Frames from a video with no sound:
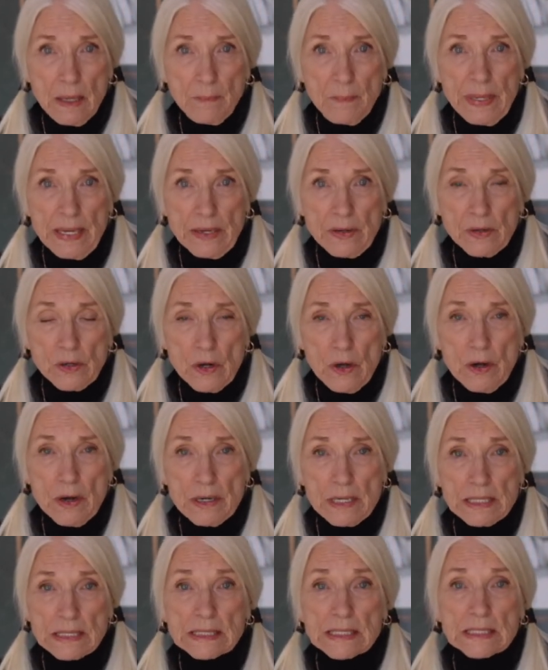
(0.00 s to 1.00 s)
Being an
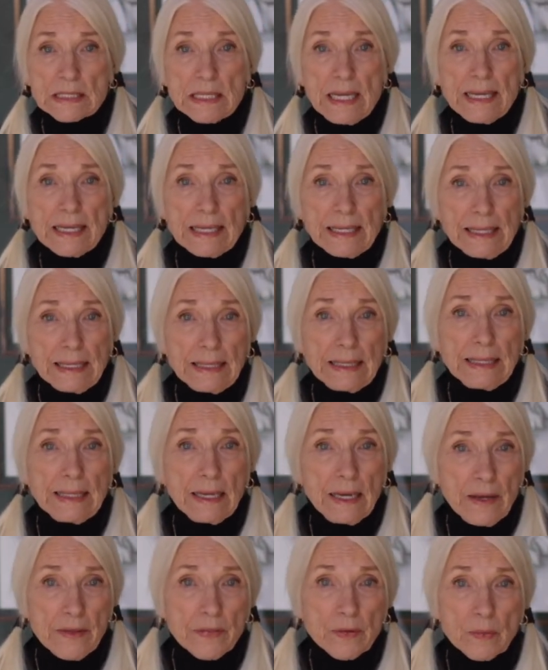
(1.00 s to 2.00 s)
artist is like
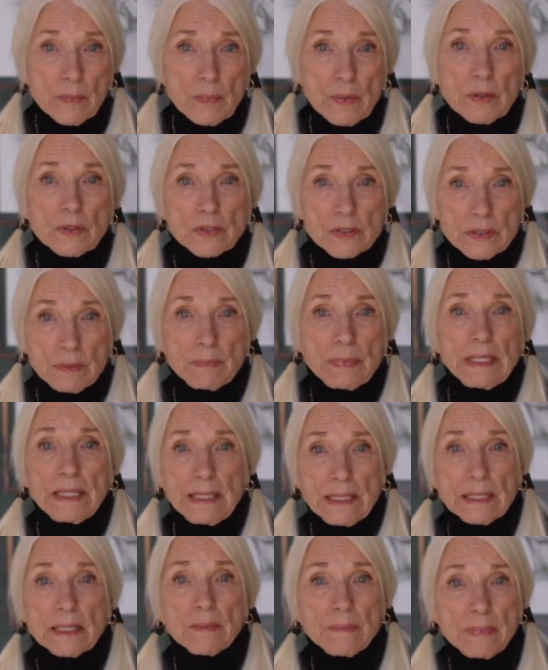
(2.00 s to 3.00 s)
any other person being in a